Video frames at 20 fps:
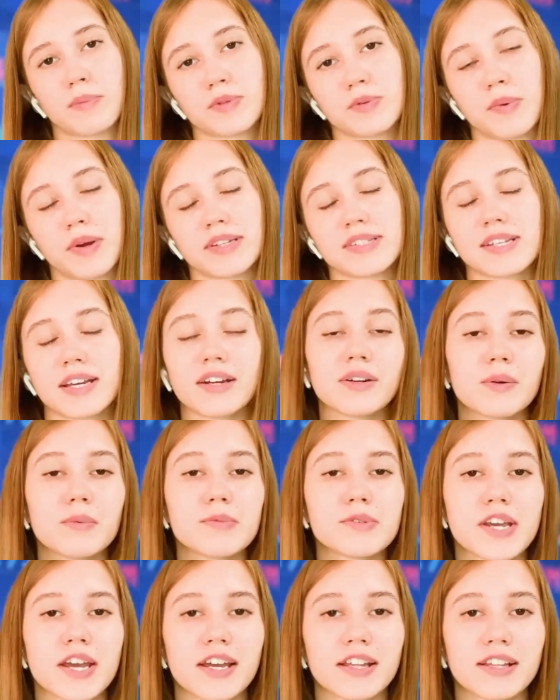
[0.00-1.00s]
to my Telegram
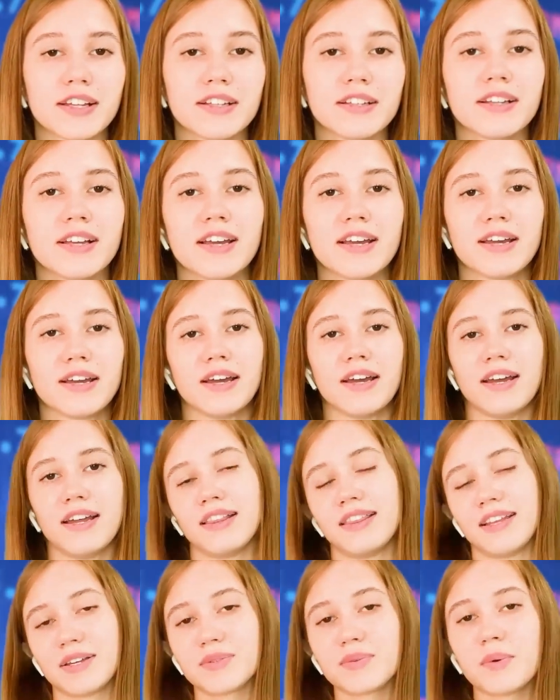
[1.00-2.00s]
channel.
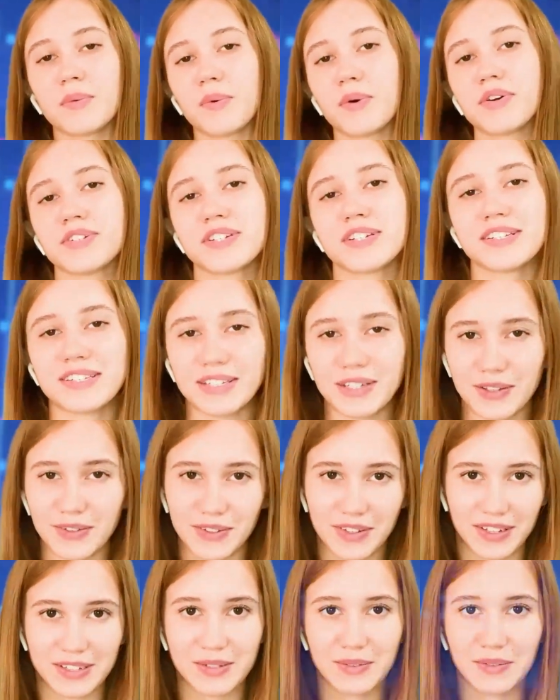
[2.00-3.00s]
And thanks for watching. See you in the next